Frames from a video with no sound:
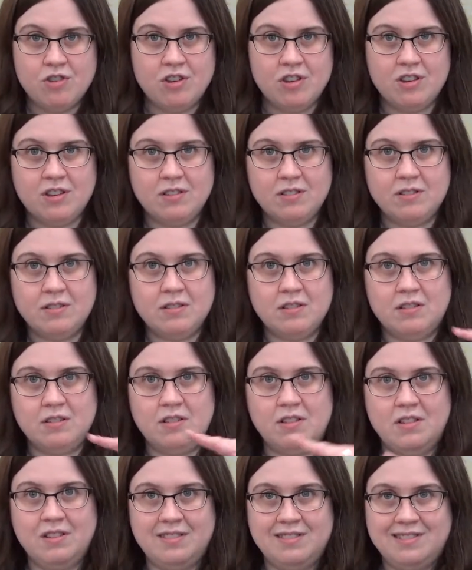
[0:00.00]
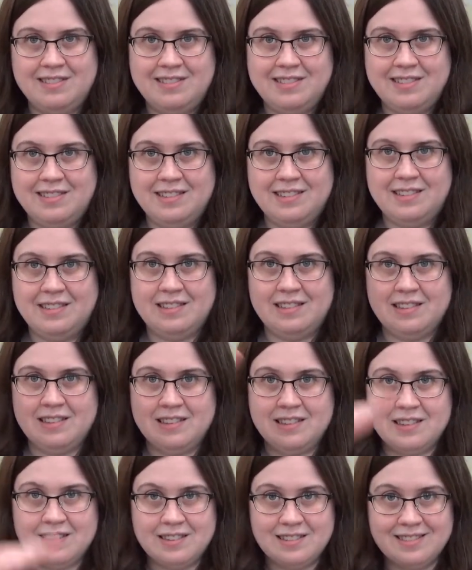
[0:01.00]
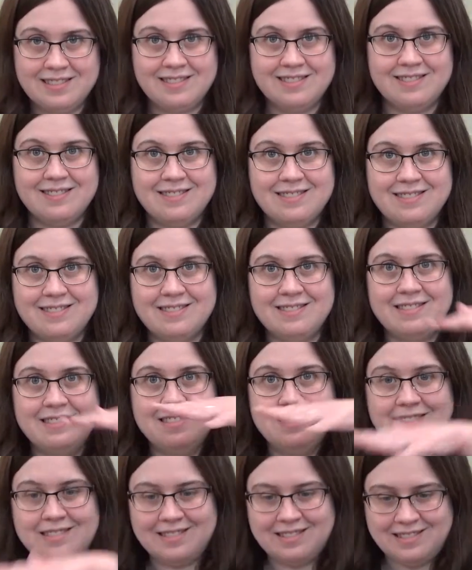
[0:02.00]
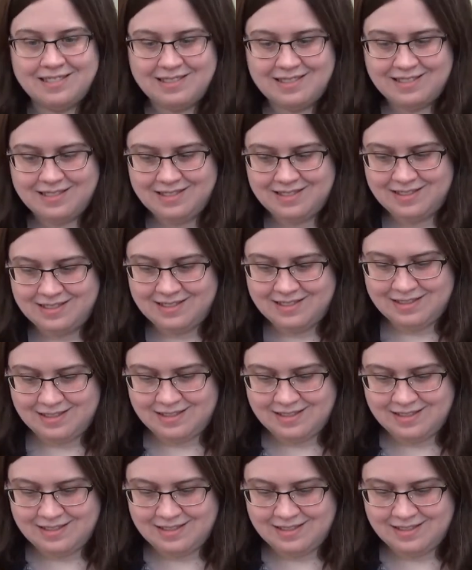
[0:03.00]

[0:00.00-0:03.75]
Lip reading: Nobody speaks.